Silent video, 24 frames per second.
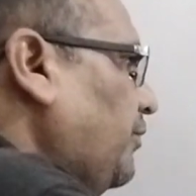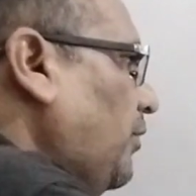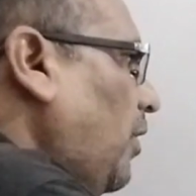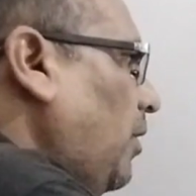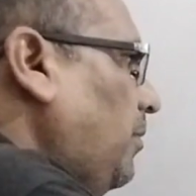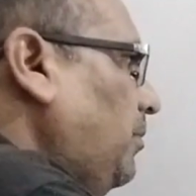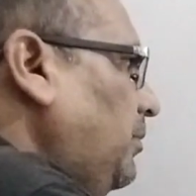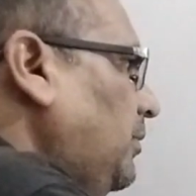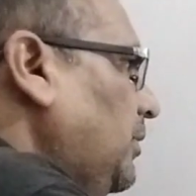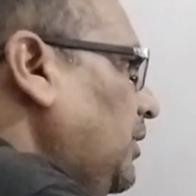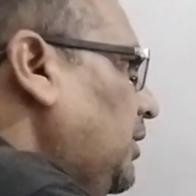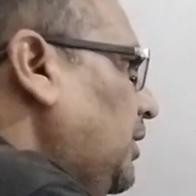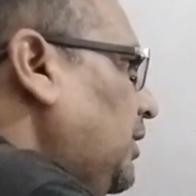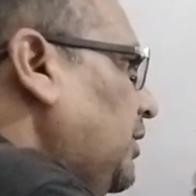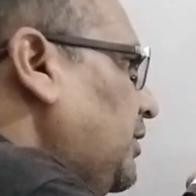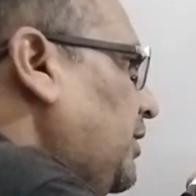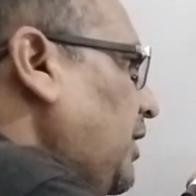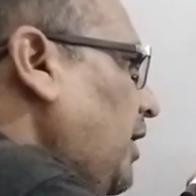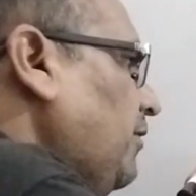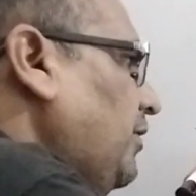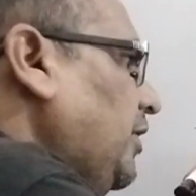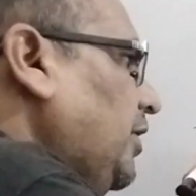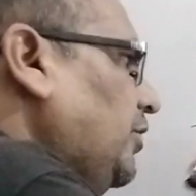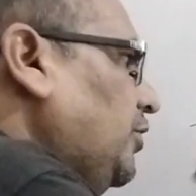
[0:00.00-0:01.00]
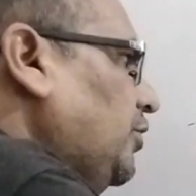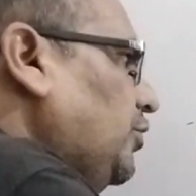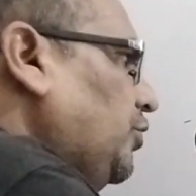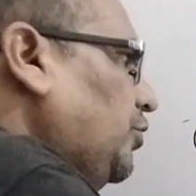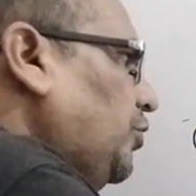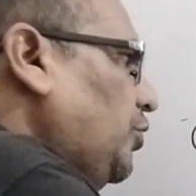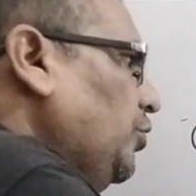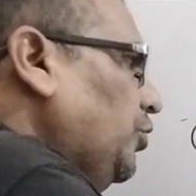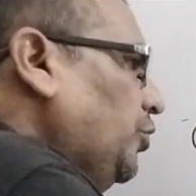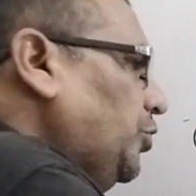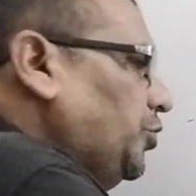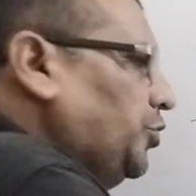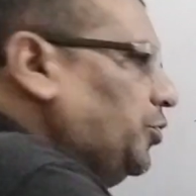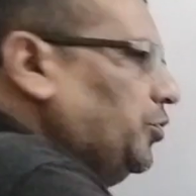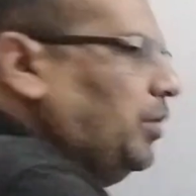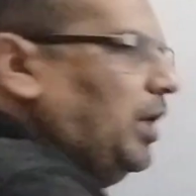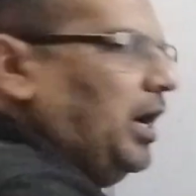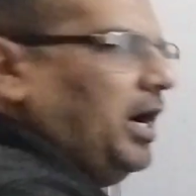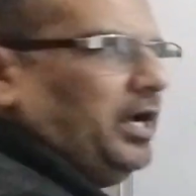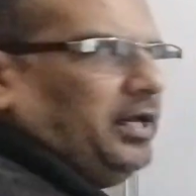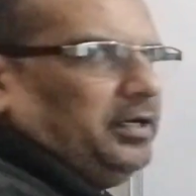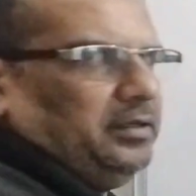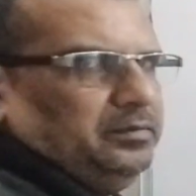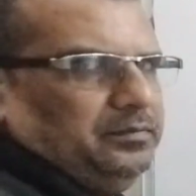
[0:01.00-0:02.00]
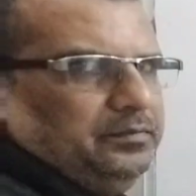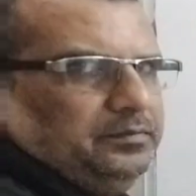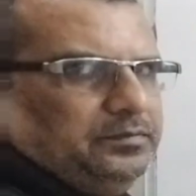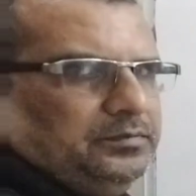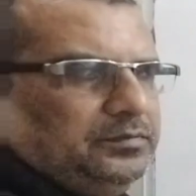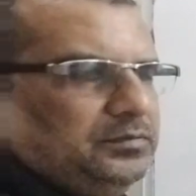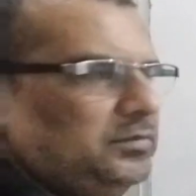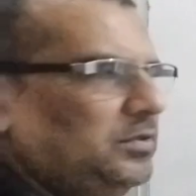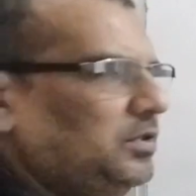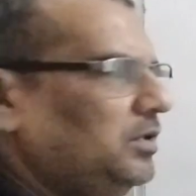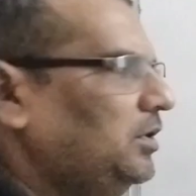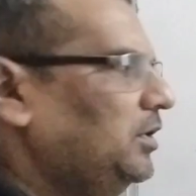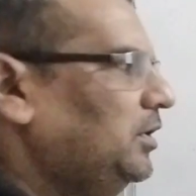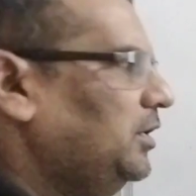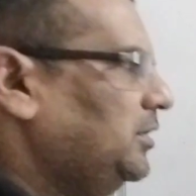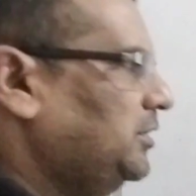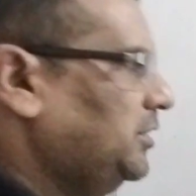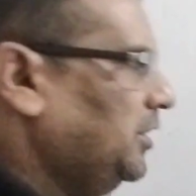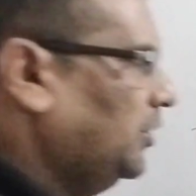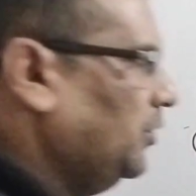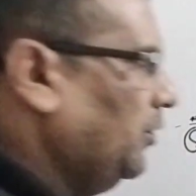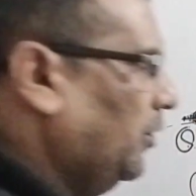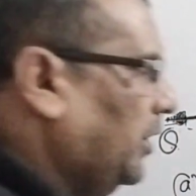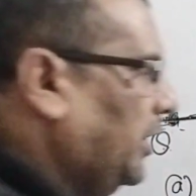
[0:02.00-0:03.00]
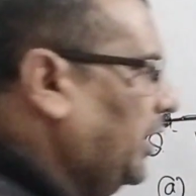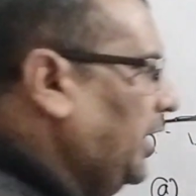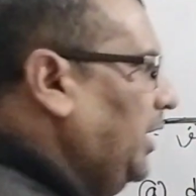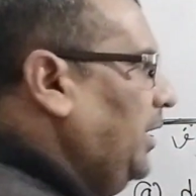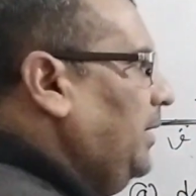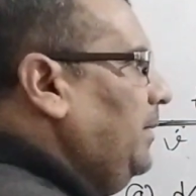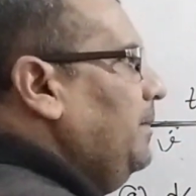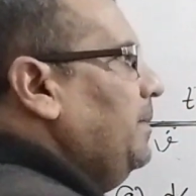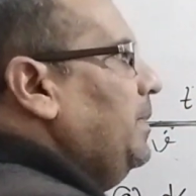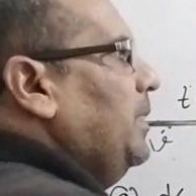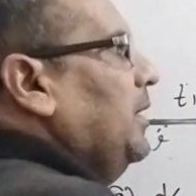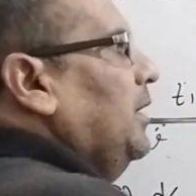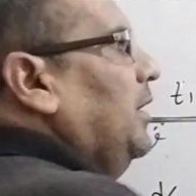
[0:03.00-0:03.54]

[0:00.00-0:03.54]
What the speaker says: q to r. Is it okay?